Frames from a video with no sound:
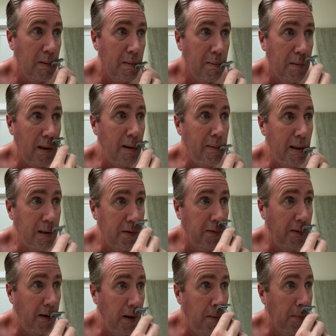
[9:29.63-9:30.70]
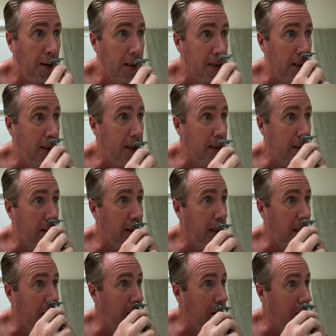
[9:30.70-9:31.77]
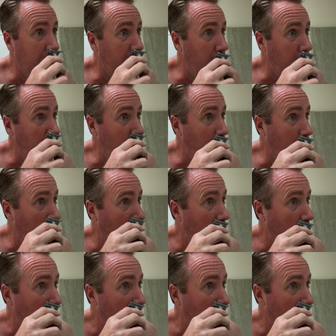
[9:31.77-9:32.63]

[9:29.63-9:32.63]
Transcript: But I'm actually very impressed. This, this tube